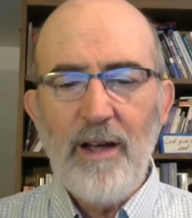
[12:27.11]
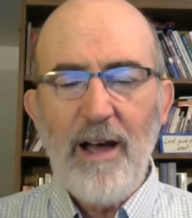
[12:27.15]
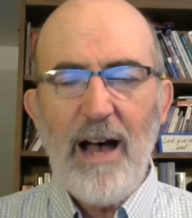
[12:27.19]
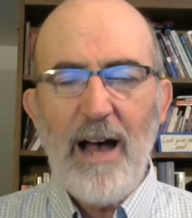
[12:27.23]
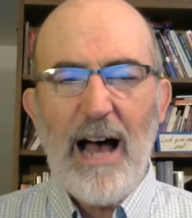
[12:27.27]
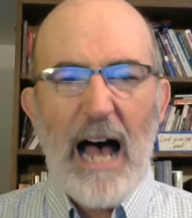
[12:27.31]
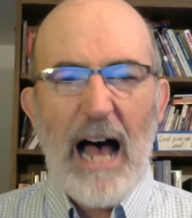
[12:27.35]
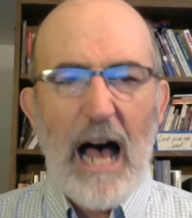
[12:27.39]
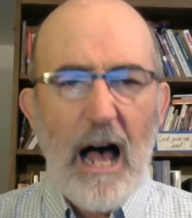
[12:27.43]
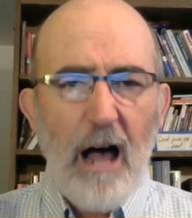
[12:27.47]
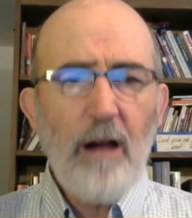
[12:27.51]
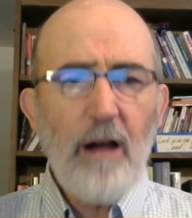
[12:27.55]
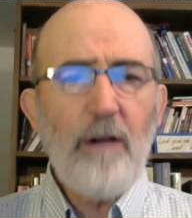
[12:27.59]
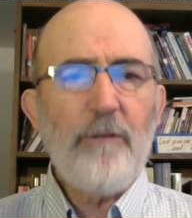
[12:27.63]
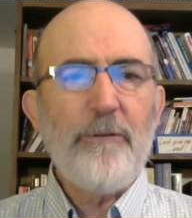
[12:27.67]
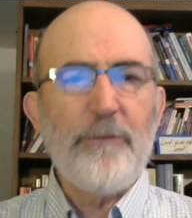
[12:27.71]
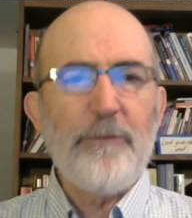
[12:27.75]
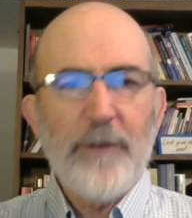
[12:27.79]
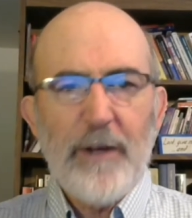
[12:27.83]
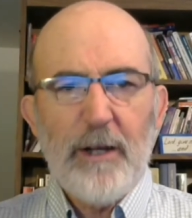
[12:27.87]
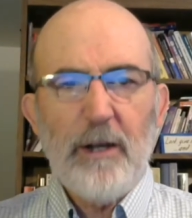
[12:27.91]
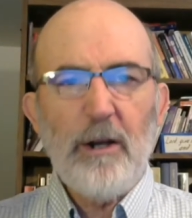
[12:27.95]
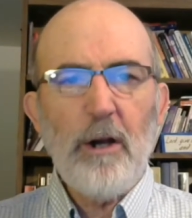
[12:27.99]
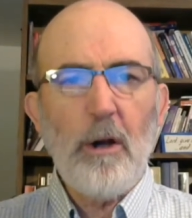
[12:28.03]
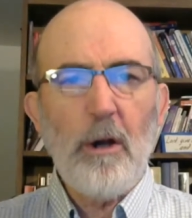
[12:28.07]
I'll
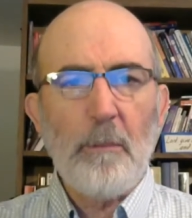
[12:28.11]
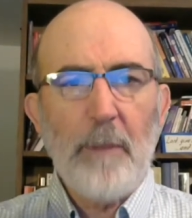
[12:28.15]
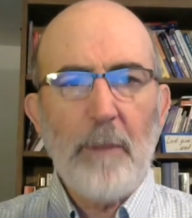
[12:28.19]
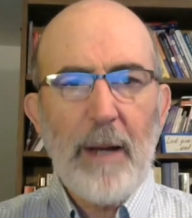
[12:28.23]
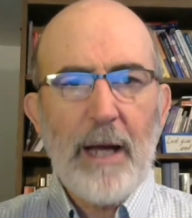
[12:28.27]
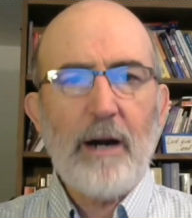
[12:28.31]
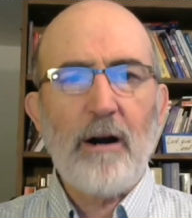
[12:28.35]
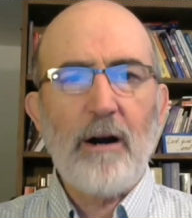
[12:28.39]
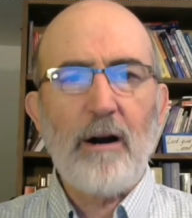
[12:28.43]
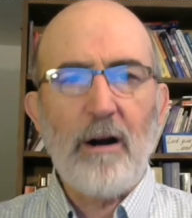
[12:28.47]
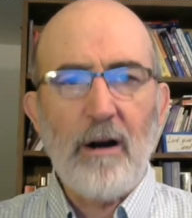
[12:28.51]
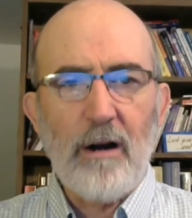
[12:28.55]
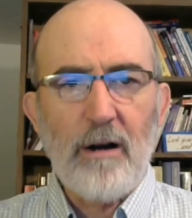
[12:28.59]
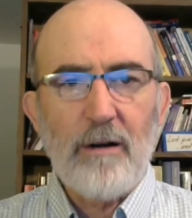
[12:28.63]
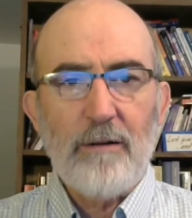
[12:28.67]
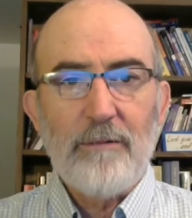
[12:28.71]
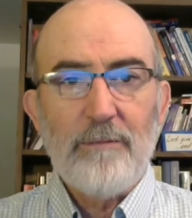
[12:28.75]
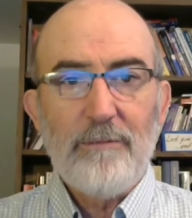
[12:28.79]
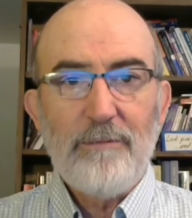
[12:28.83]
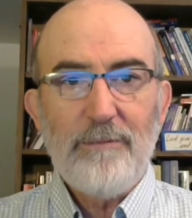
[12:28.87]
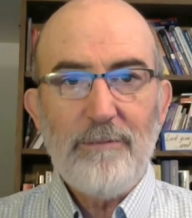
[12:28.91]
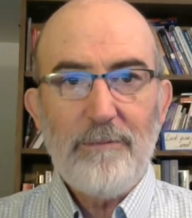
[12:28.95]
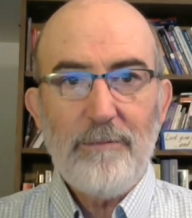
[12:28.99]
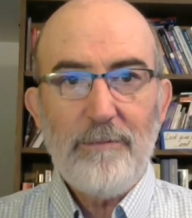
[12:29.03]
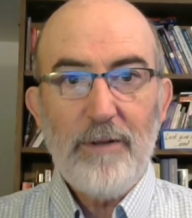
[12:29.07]
feel better."
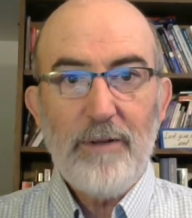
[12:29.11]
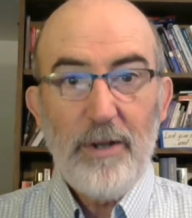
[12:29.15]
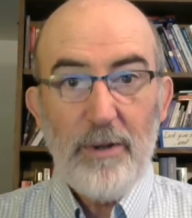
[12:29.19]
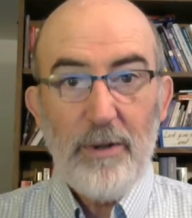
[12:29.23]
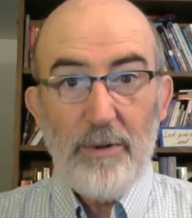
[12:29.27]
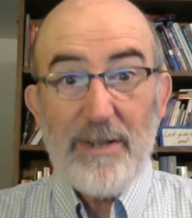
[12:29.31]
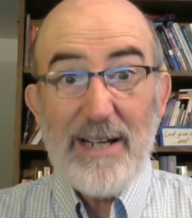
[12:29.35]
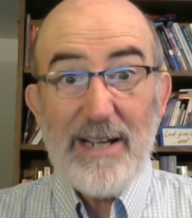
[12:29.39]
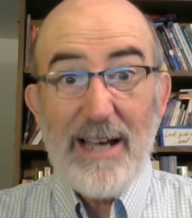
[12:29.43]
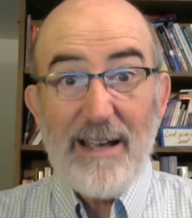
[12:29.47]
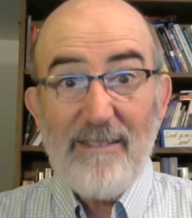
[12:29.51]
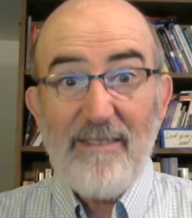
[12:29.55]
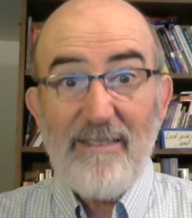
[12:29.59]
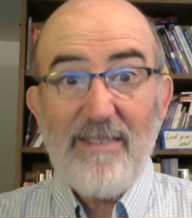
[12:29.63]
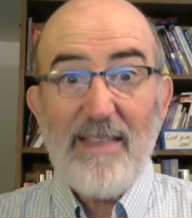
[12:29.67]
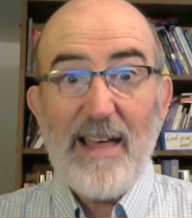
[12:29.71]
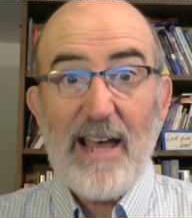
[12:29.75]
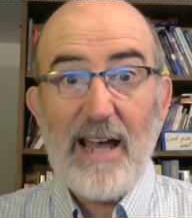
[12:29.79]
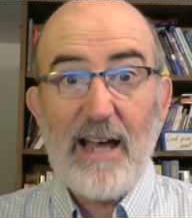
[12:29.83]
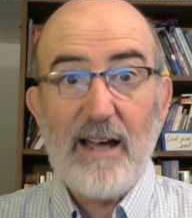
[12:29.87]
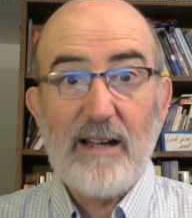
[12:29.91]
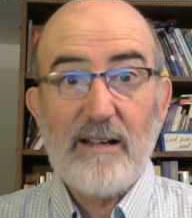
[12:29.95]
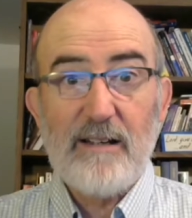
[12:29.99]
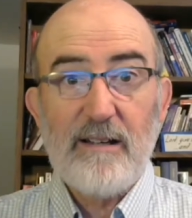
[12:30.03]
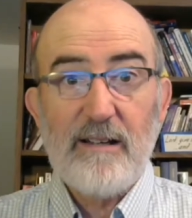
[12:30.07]
Who does
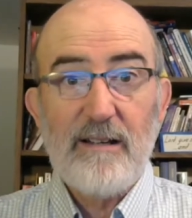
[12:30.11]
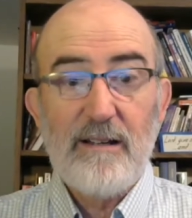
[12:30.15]
that?